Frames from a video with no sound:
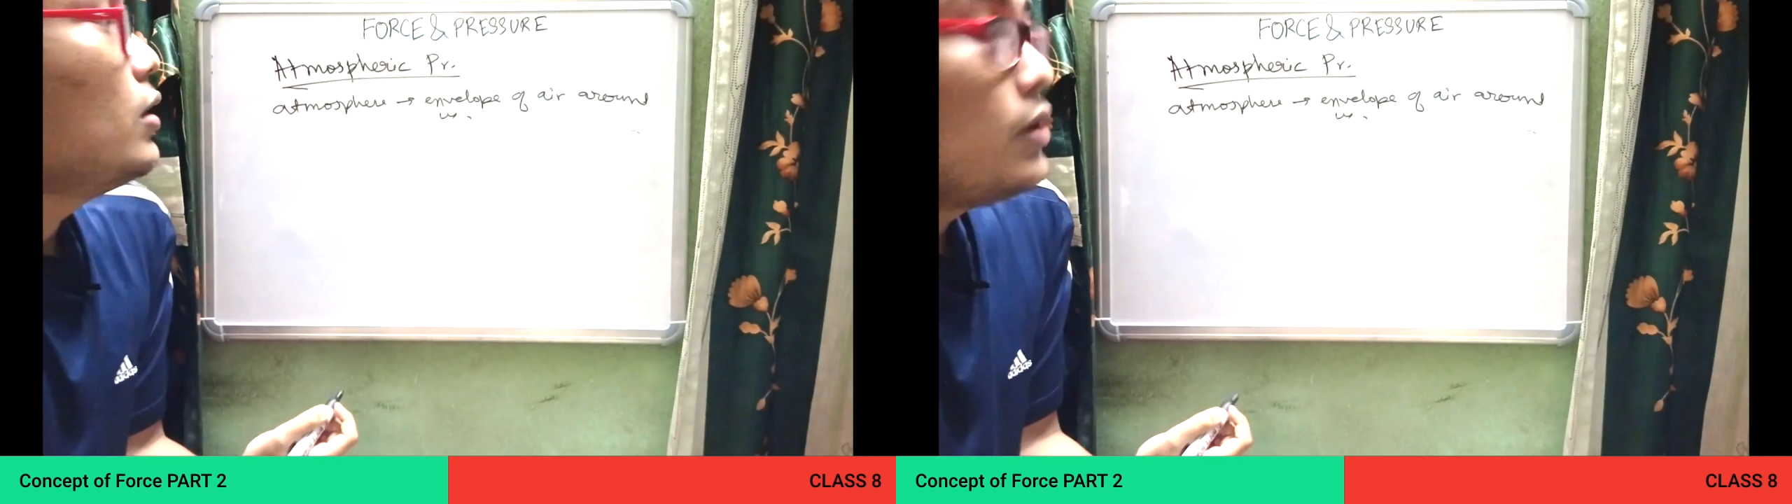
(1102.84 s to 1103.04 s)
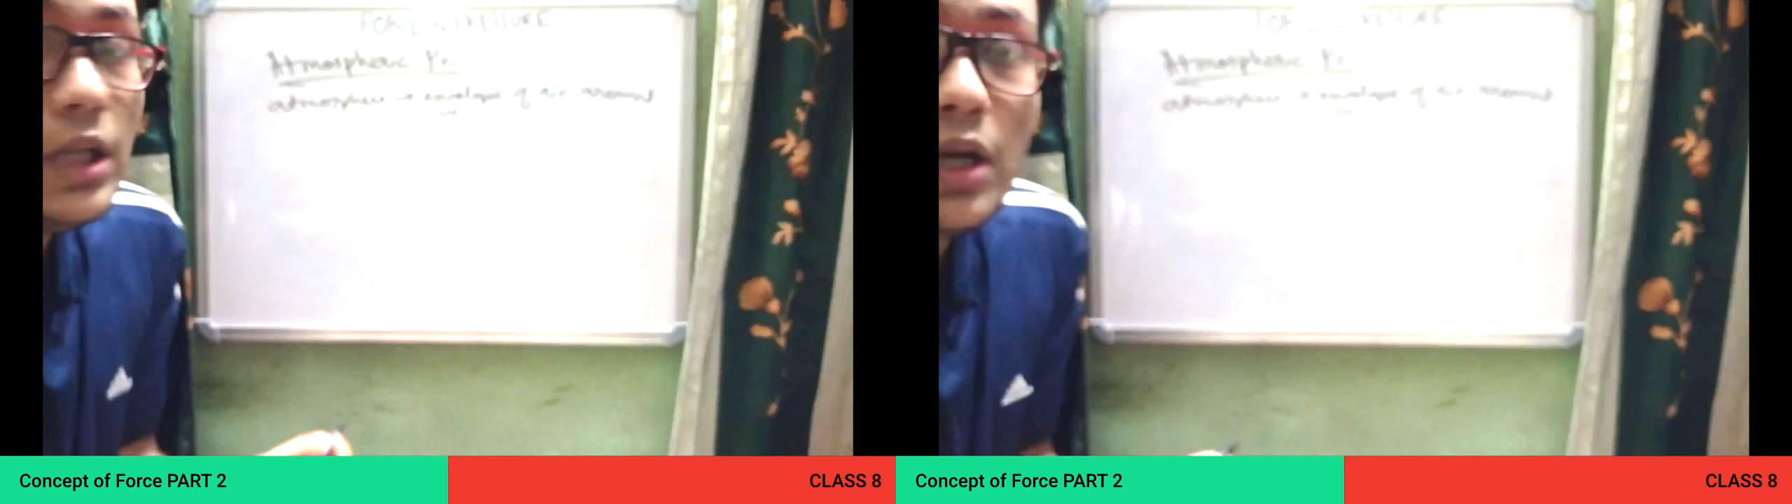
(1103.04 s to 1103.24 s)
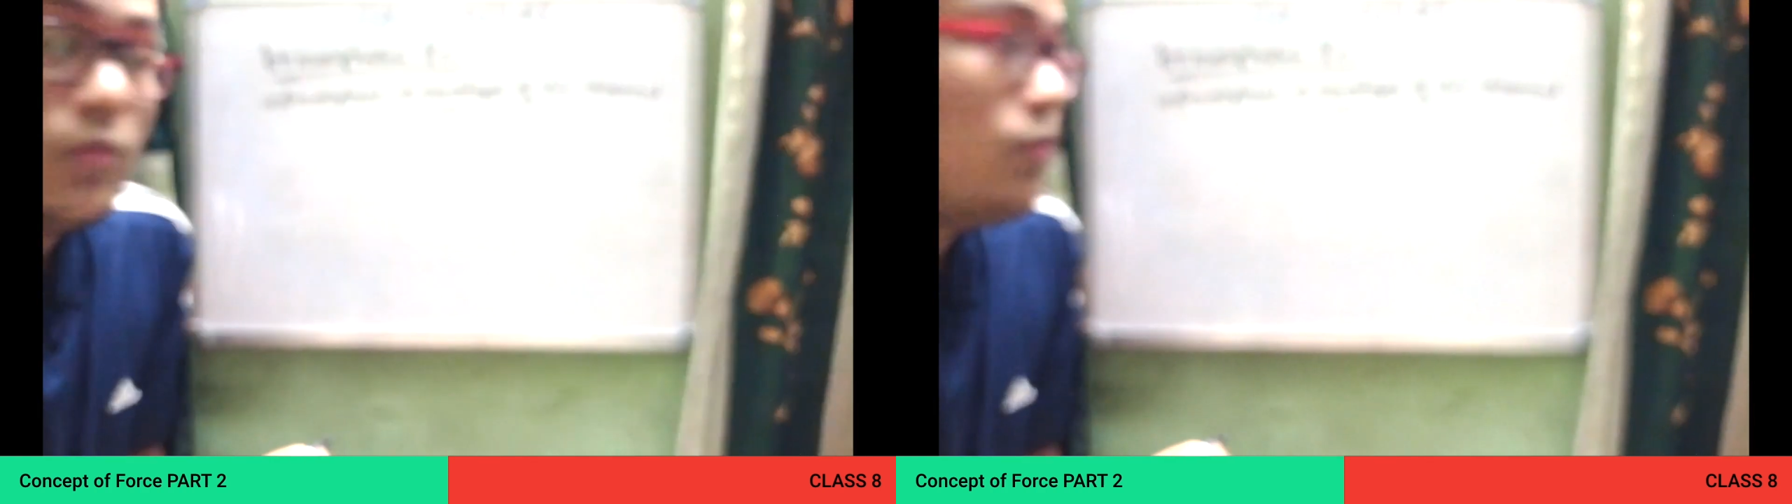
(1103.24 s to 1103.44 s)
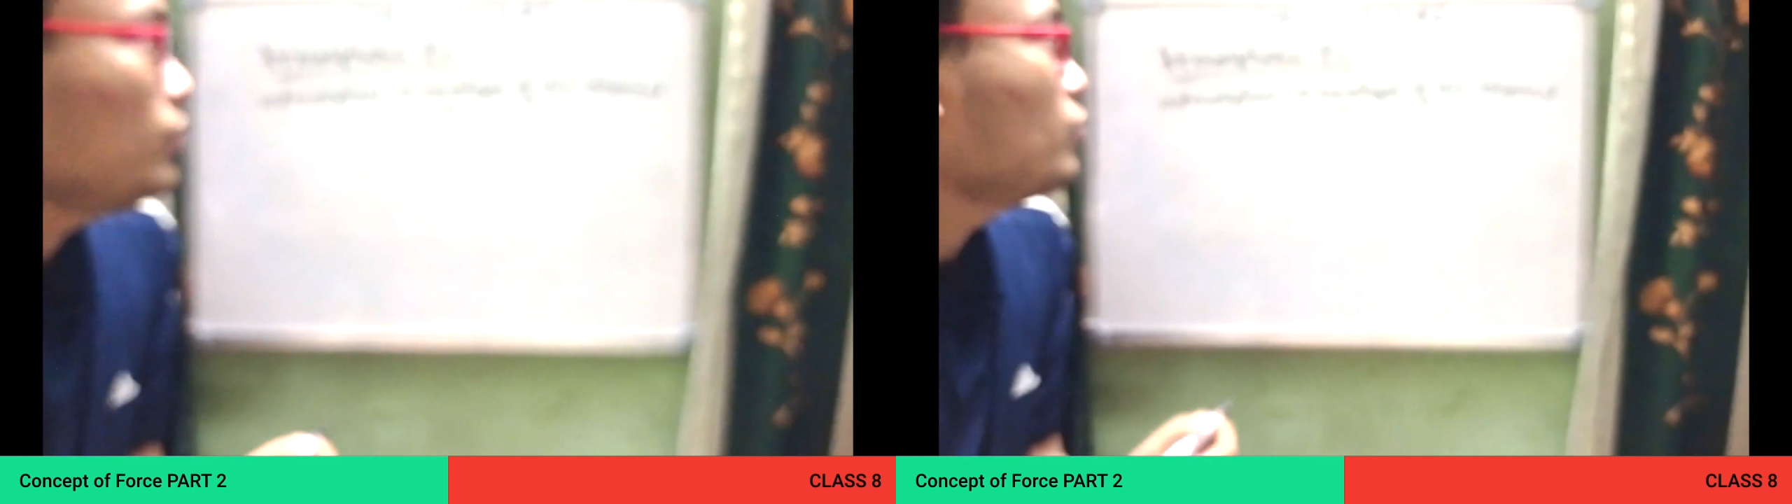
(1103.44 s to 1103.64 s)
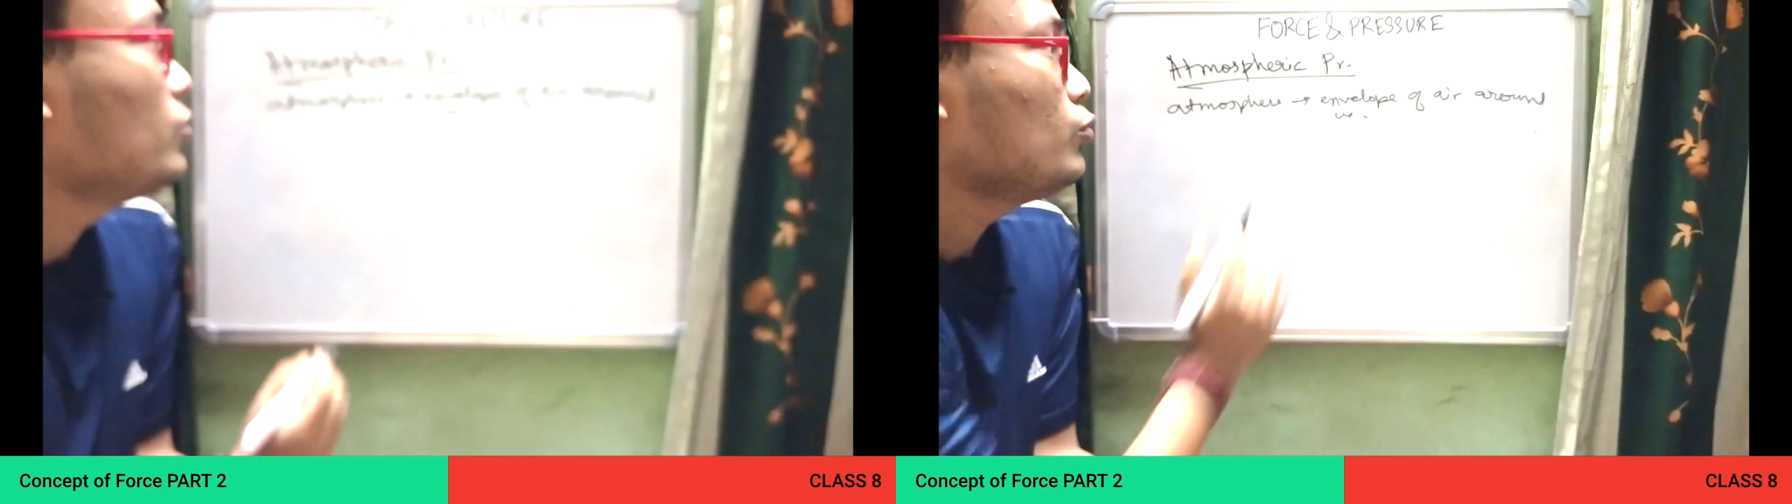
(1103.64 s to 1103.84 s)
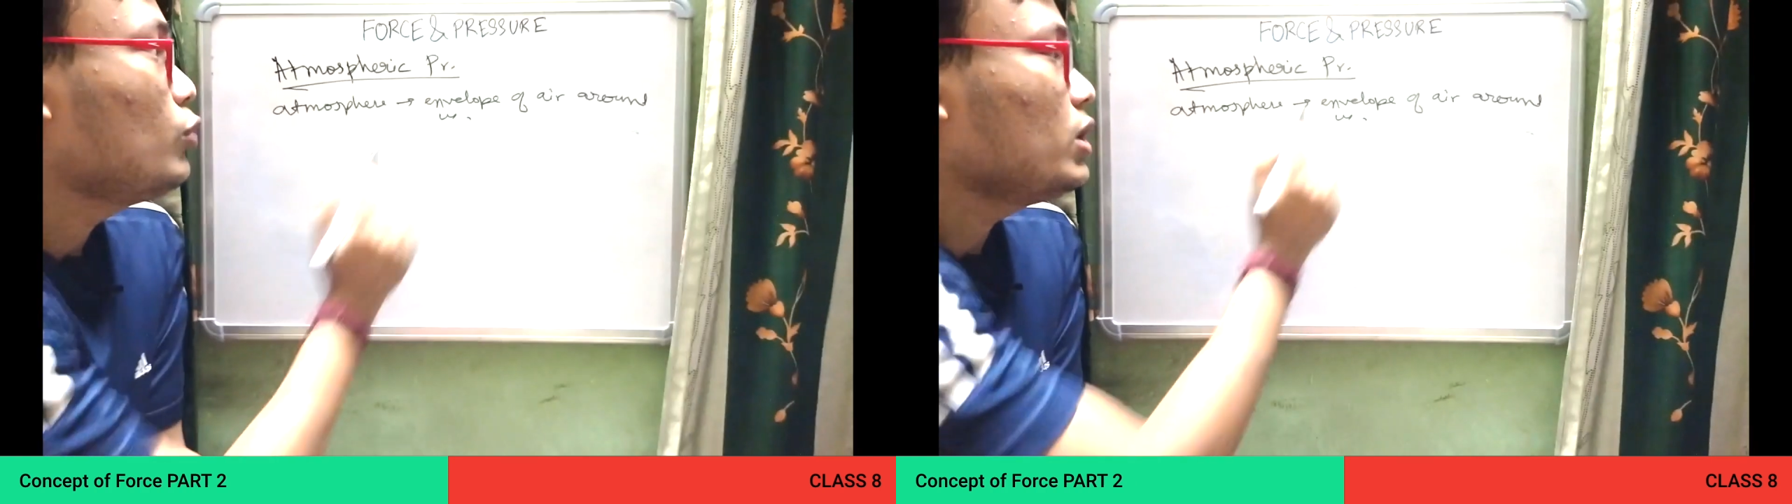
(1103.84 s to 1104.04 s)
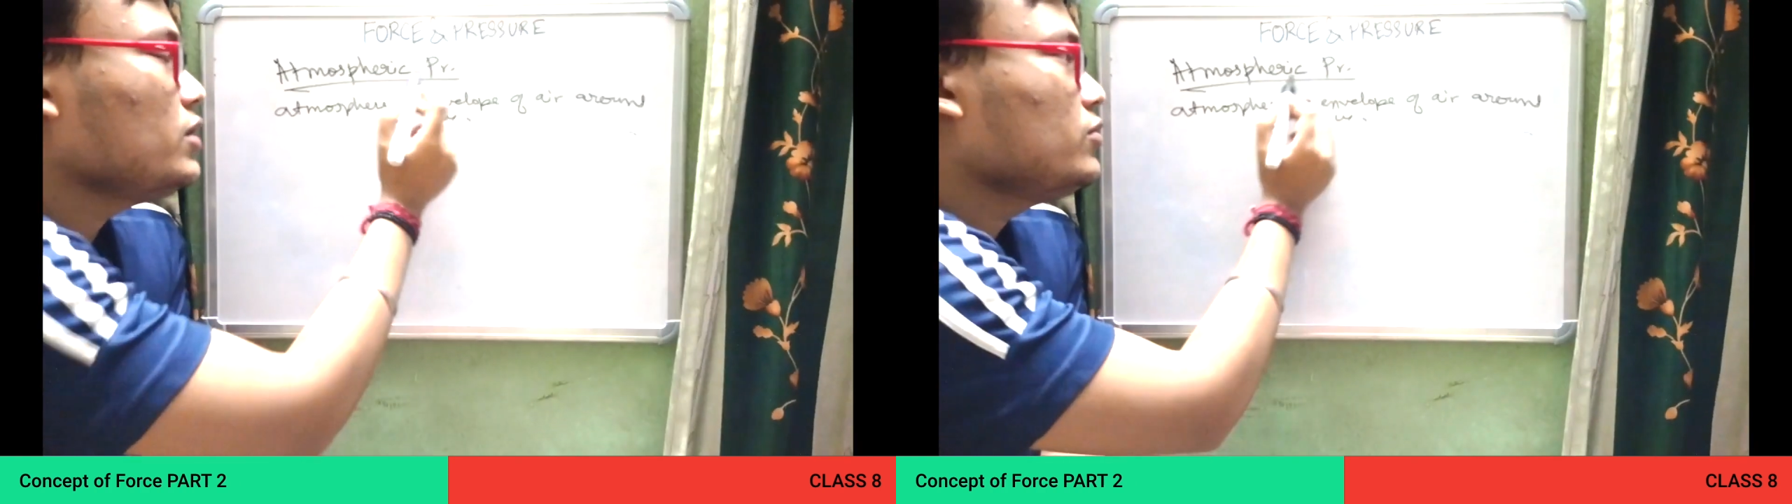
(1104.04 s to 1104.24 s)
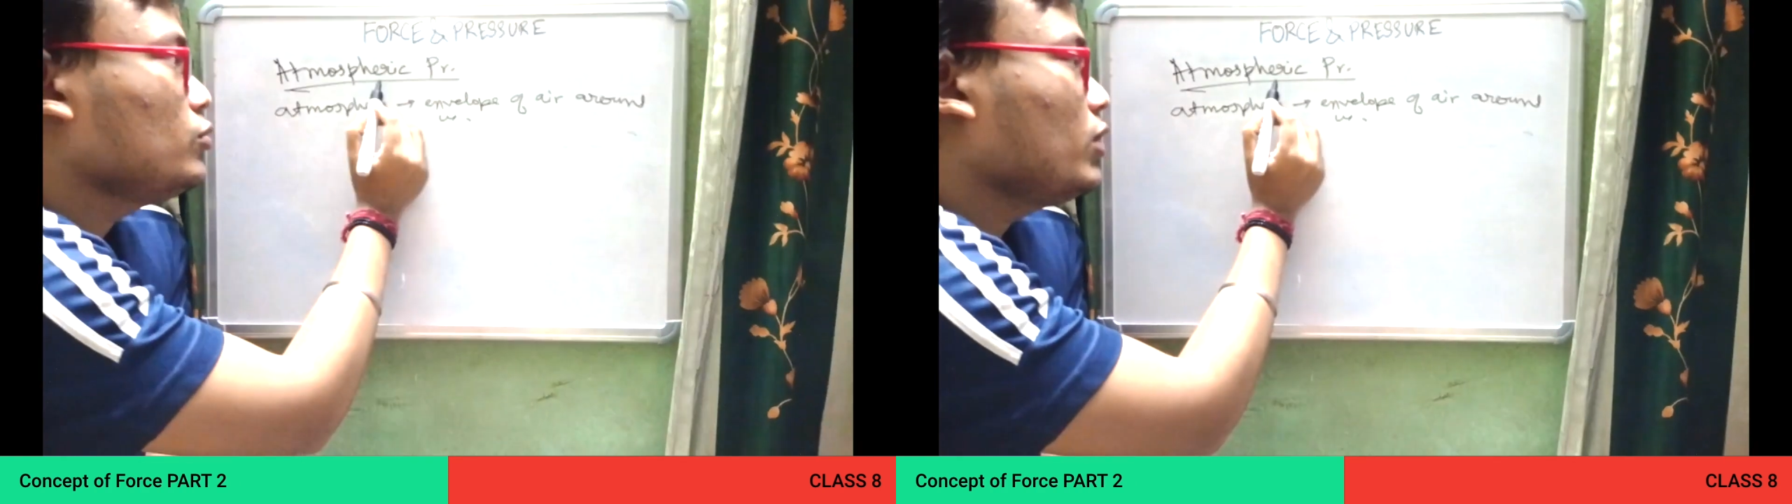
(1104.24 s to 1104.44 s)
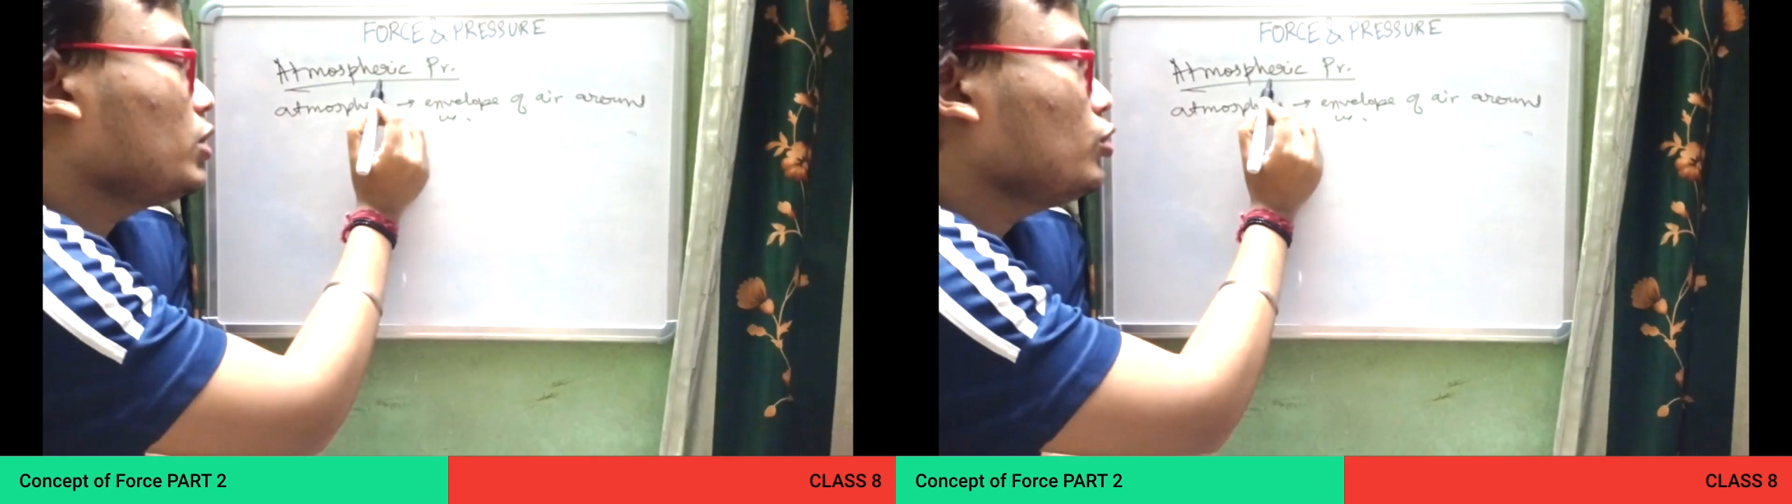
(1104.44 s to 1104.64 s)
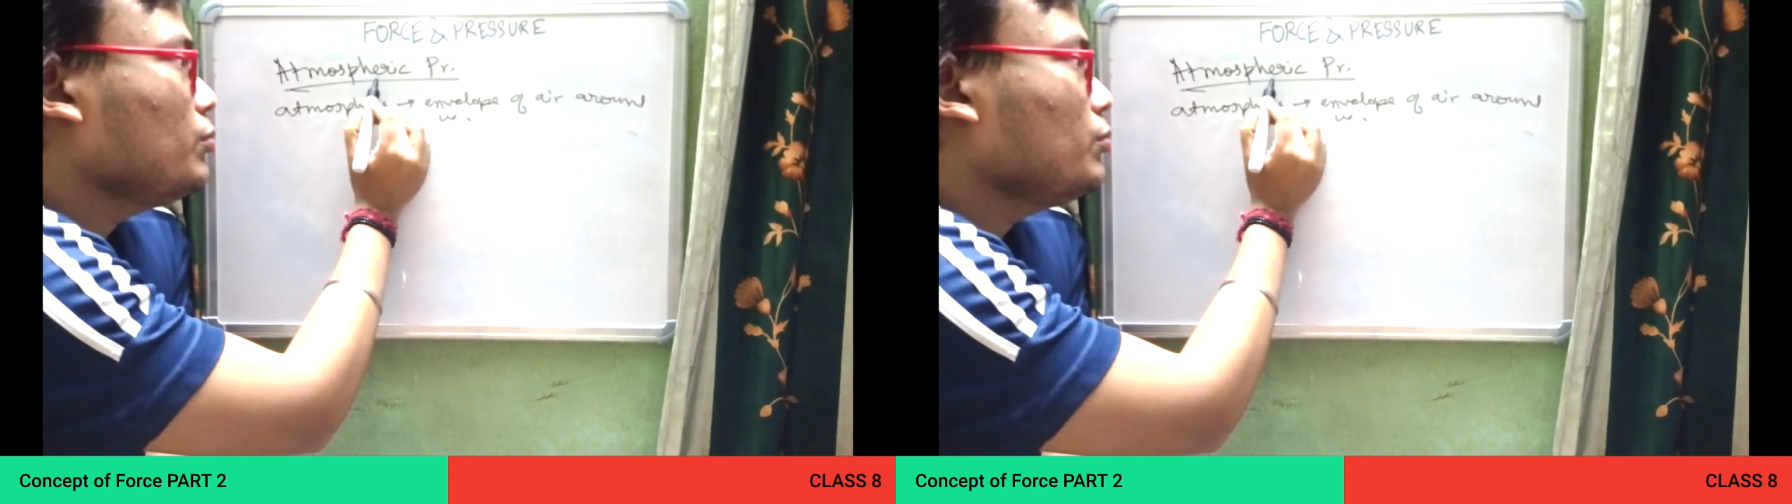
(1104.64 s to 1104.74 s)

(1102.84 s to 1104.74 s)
Now, what do you